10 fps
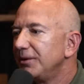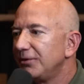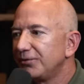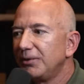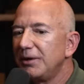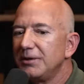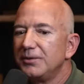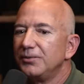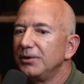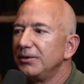and it's one
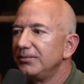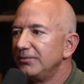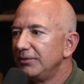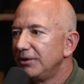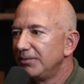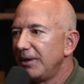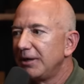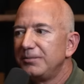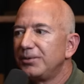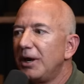that we're
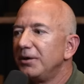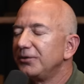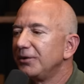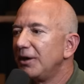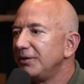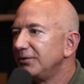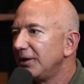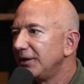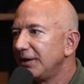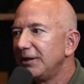making progress on and
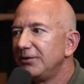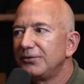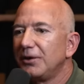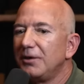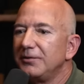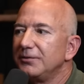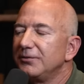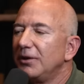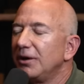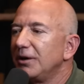dedicated to solving for our